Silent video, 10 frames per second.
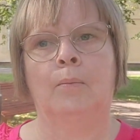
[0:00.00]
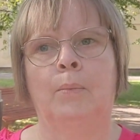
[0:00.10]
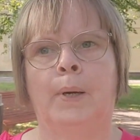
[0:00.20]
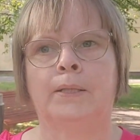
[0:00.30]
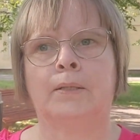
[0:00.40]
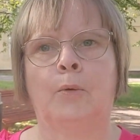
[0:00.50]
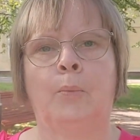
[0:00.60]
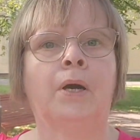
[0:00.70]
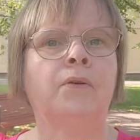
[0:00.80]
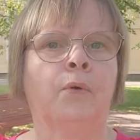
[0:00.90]
But
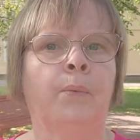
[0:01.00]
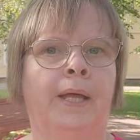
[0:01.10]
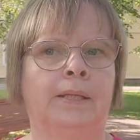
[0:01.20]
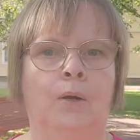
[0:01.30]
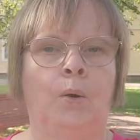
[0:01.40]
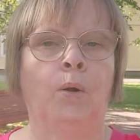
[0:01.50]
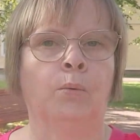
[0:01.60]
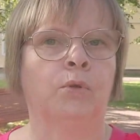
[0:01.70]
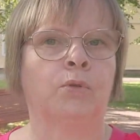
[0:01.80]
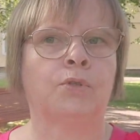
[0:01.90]
apart from that,
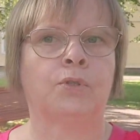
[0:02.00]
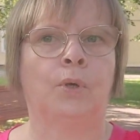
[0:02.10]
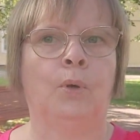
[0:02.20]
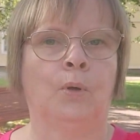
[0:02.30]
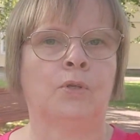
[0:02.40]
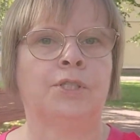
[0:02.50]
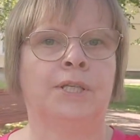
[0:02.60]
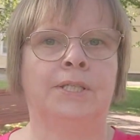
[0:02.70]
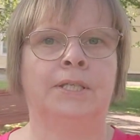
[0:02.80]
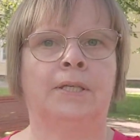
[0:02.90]
almost all
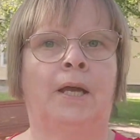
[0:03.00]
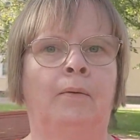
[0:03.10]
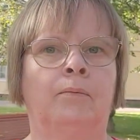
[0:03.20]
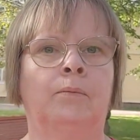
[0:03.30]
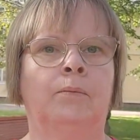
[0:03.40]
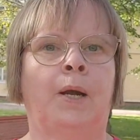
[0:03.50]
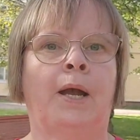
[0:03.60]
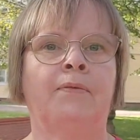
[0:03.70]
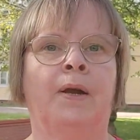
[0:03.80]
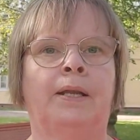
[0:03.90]
stitches are,
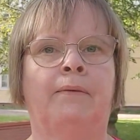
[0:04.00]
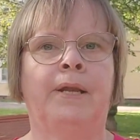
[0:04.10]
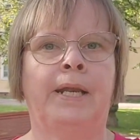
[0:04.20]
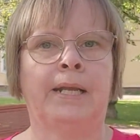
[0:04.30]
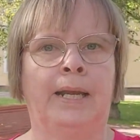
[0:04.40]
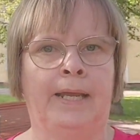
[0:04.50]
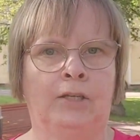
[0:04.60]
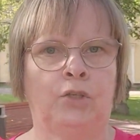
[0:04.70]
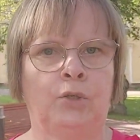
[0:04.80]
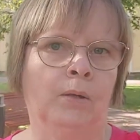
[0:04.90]
I find, are very clear.
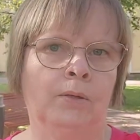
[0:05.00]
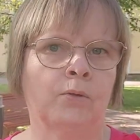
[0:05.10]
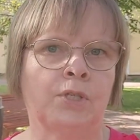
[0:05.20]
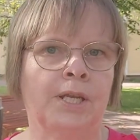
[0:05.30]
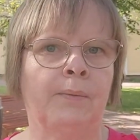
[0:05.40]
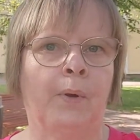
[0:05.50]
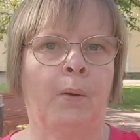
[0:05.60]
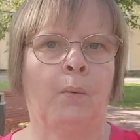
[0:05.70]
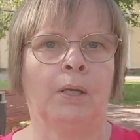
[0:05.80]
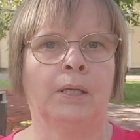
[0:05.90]
So you see
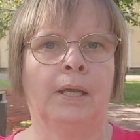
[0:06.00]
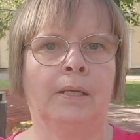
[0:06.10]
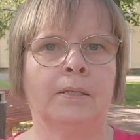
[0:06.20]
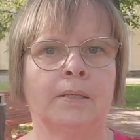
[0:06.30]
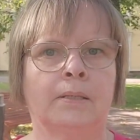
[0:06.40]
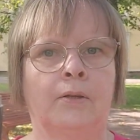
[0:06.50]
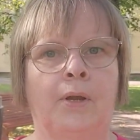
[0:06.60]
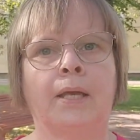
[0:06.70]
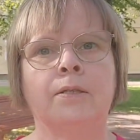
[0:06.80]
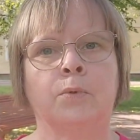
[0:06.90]
where one ends and the
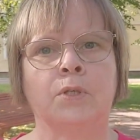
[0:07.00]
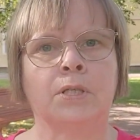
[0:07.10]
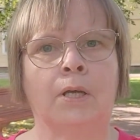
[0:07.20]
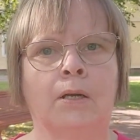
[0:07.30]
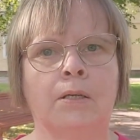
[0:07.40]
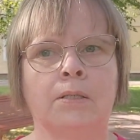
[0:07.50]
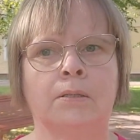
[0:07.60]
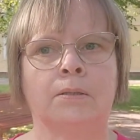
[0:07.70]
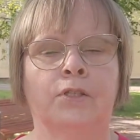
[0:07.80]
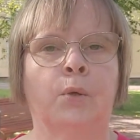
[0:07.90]
next one starts.
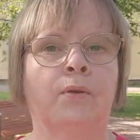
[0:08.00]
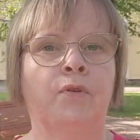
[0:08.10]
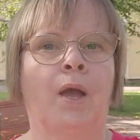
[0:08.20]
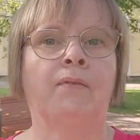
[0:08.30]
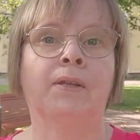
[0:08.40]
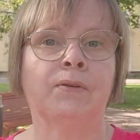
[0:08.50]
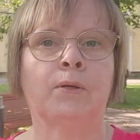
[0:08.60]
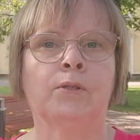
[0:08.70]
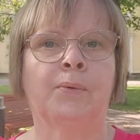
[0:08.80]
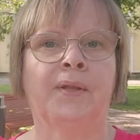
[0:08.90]
So if you have
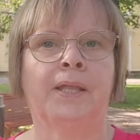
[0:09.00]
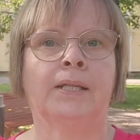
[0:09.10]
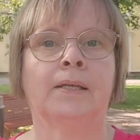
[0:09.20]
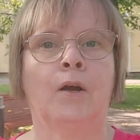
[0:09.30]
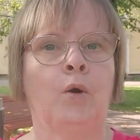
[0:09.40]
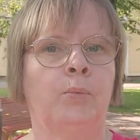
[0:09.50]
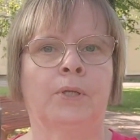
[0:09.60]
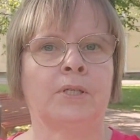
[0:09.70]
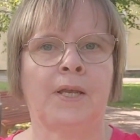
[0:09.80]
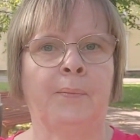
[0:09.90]
difficulty with that, I hope
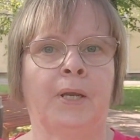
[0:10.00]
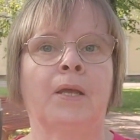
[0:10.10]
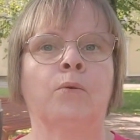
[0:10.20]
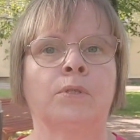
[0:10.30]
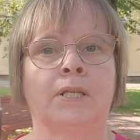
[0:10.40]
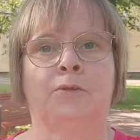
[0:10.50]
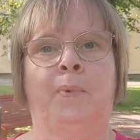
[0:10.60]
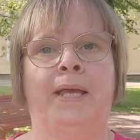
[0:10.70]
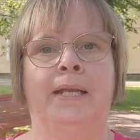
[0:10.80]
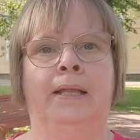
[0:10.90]
there's somebody who's
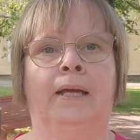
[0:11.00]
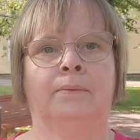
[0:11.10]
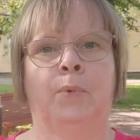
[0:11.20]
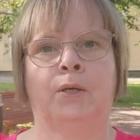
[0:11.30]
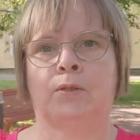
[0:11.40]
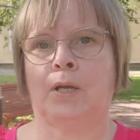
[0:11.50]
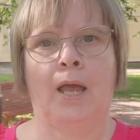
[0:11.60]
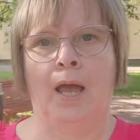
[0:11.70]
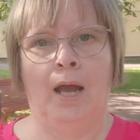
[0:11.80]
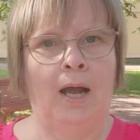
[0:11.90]
explaining that, because
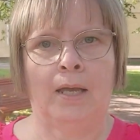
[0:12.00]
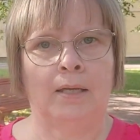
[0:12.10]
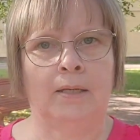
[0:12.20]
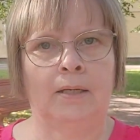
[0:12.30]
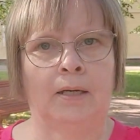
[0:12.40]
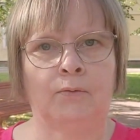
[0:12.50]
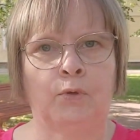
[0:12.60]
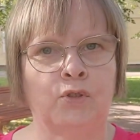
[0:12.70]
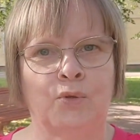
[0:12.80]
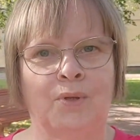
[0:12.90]
I
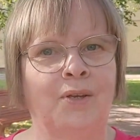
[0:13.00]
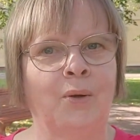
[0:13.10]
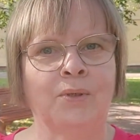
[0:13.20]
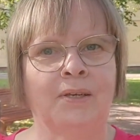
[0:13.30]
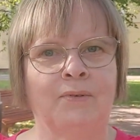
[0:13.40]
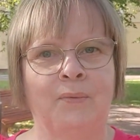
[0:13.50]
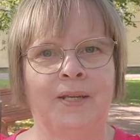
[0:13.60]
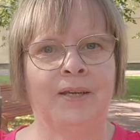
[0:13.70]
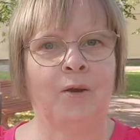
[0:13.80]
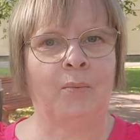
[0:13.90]
unfortunately don't have a
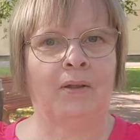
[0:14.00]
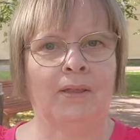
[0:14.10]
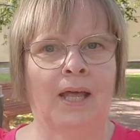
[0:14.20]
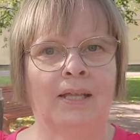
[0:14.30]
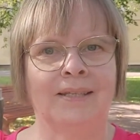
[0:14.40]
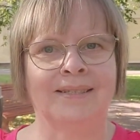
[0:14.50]
video about that.